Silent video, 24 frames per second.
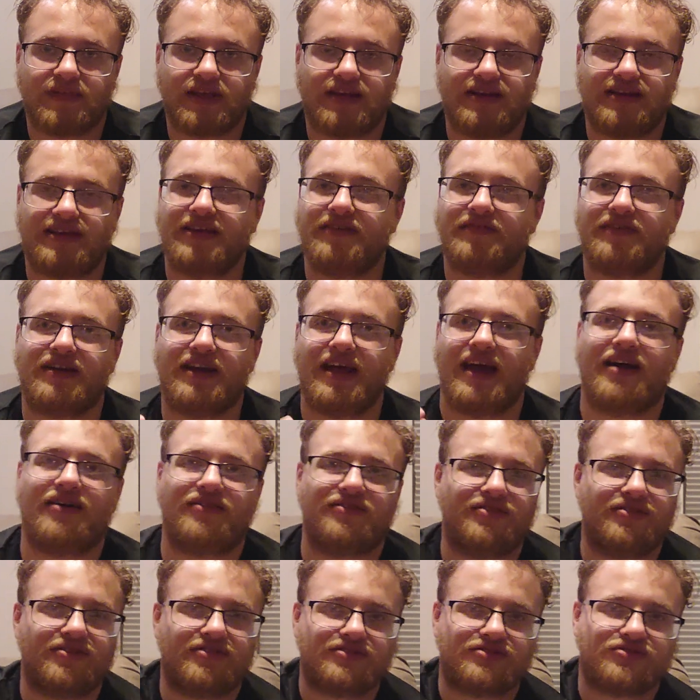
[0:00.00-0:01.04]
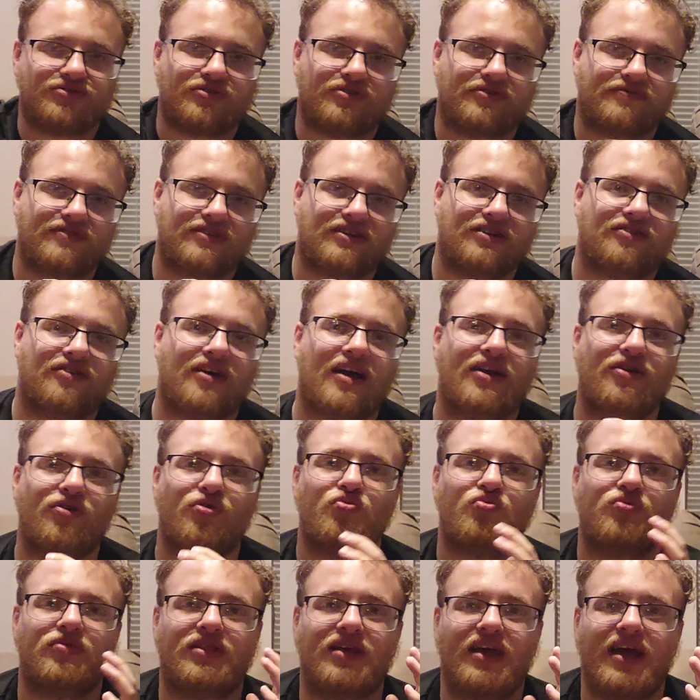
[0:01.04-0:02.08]
And even now, you can sort of hear, I
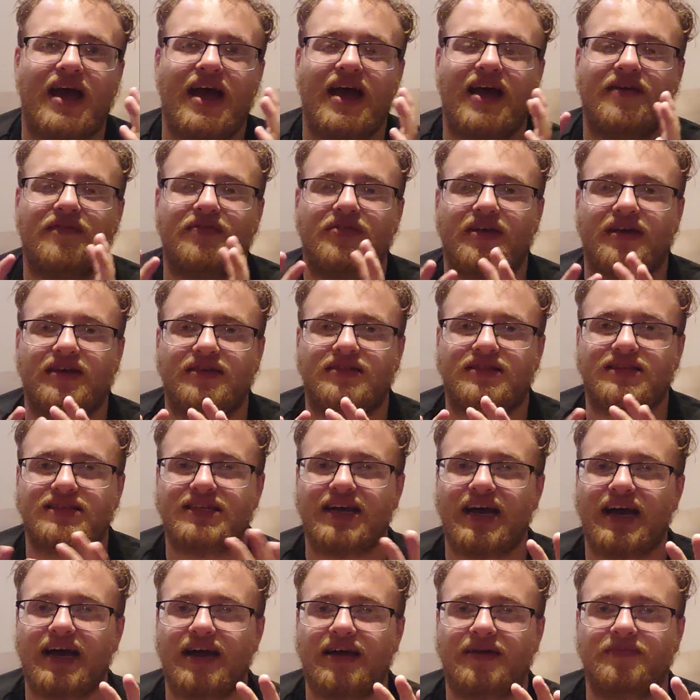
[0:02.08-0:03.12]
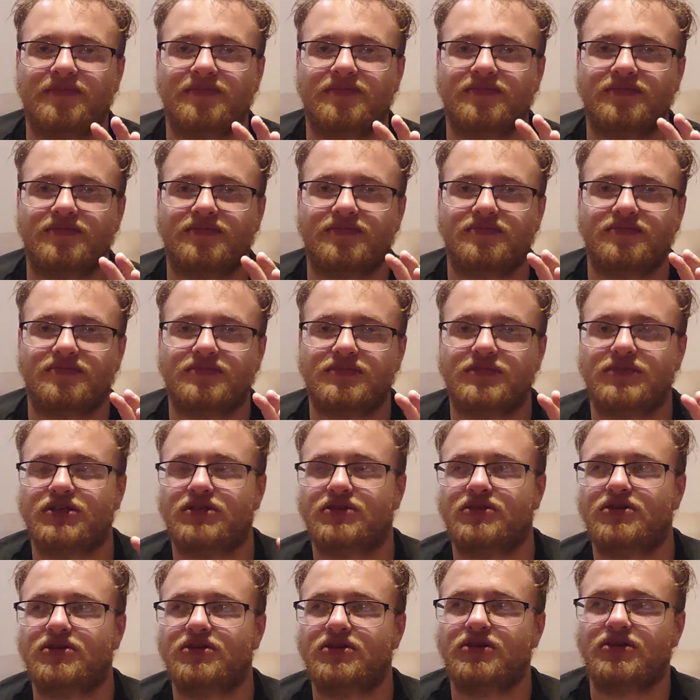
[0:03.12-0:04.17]
don't really have like the time to
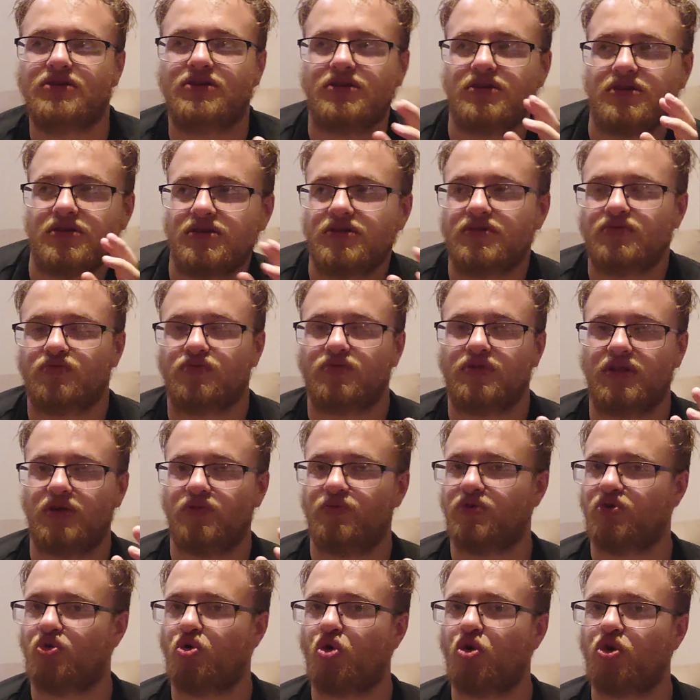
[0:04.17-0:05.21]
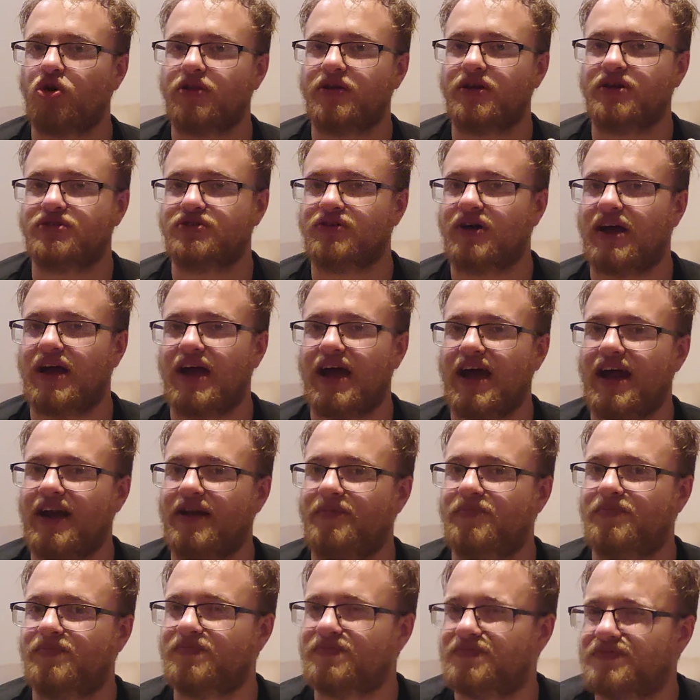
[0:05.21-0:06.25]
really record this, so I had to
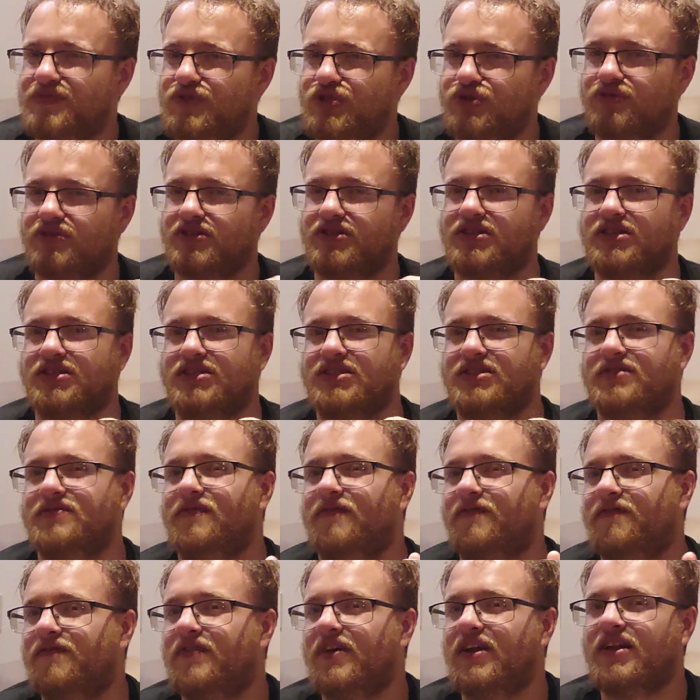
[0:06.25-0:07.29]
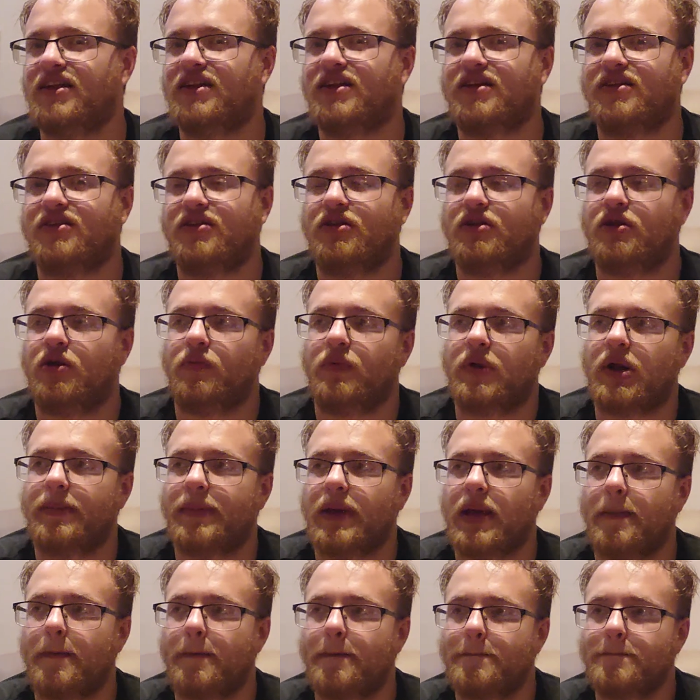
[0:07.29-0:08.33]
sort of just fit it in, you know what I
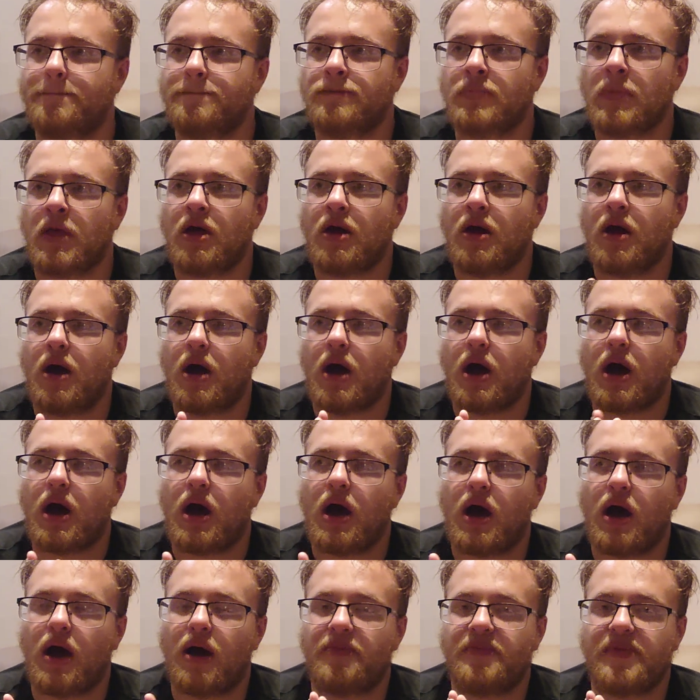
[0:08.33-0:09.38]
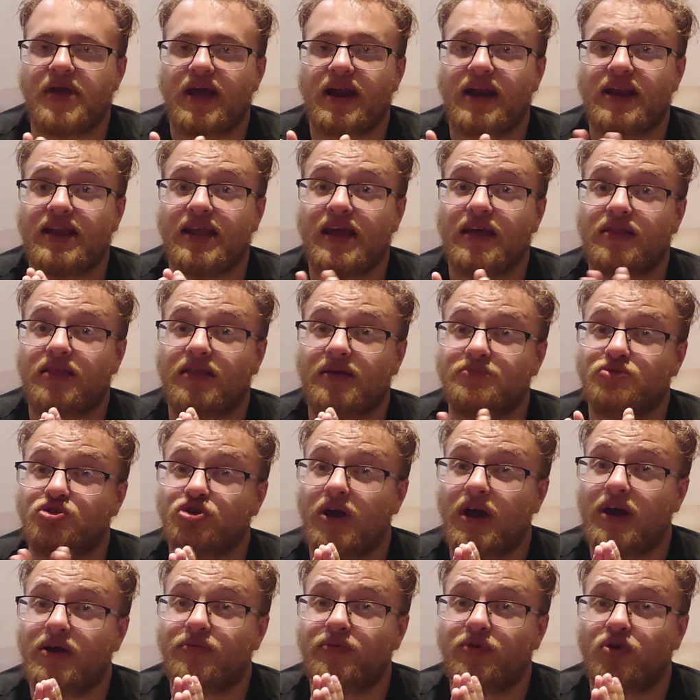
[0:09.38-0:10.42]
mean? And yes, I'm
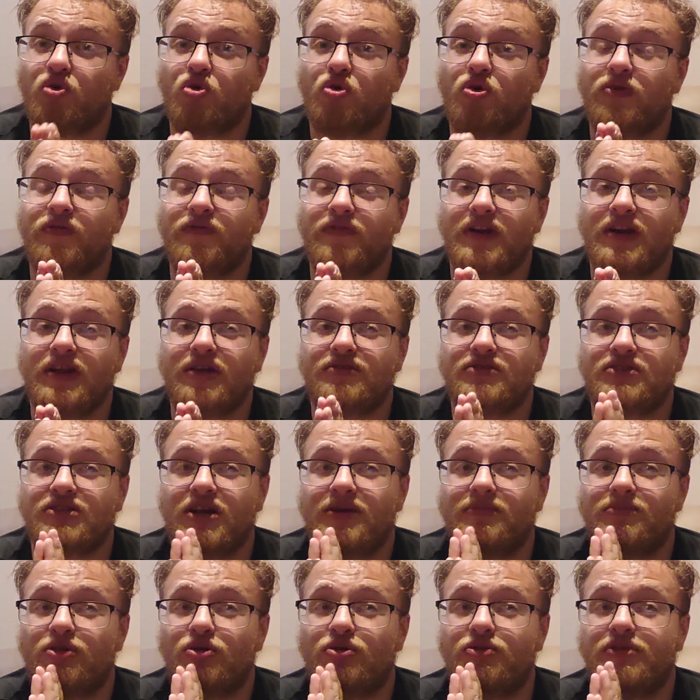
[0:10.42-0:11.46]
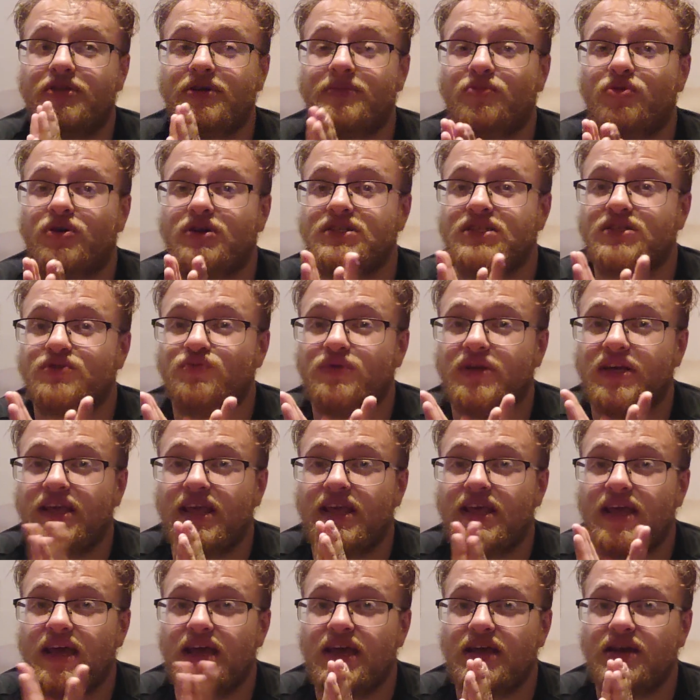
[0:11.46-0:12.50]
trying to record videos and upload them once a week
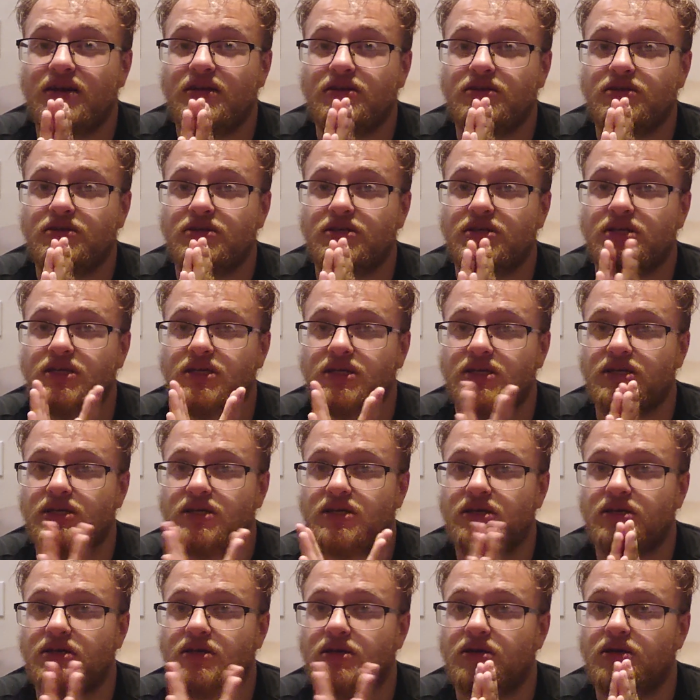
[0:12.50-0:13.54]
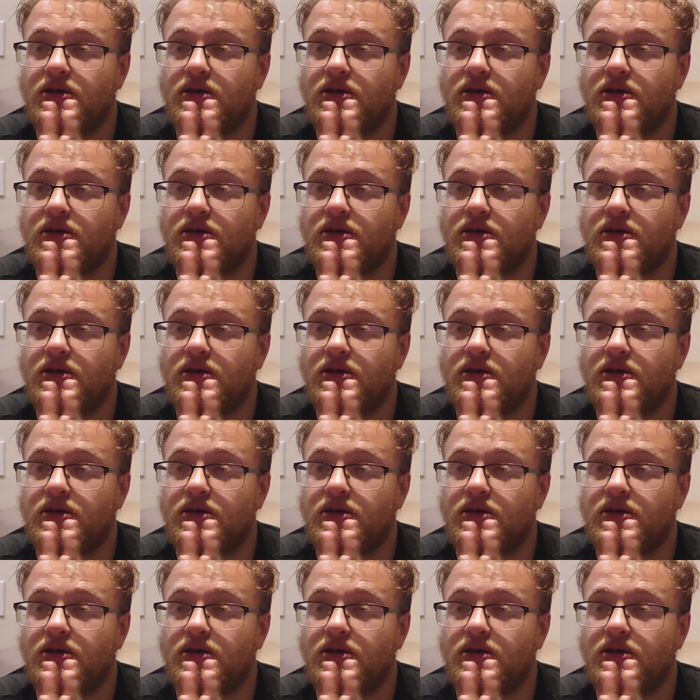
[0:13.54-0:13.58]
again. Yeah.